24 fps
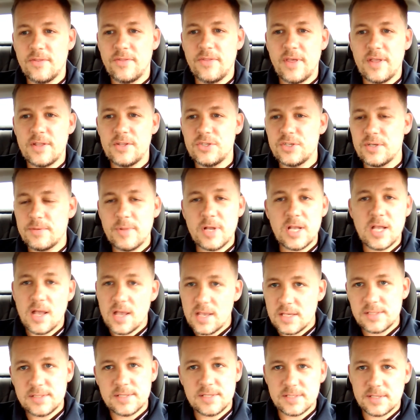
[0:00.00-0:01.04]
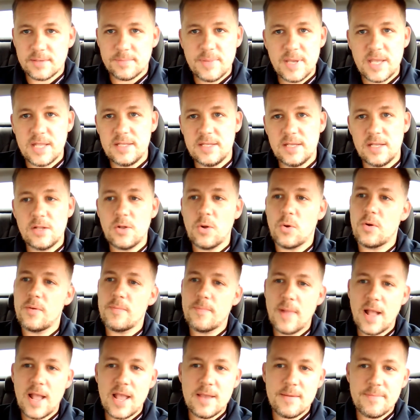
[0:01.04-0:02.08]
than Jim Acosta's opinion, or
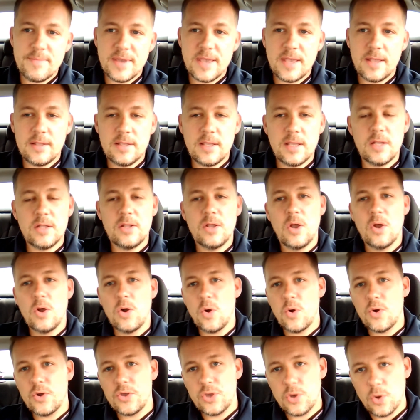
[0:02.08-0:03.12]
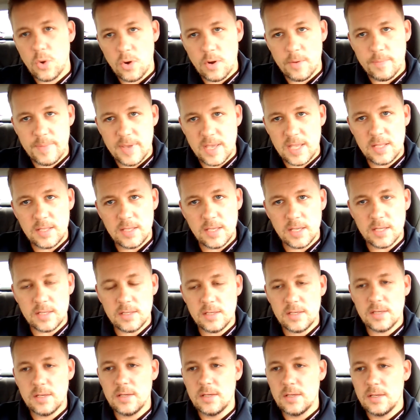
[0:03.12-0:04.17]
my opinion, or your
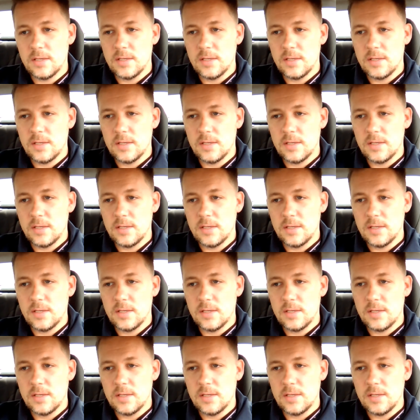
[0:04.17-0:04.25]
opinion.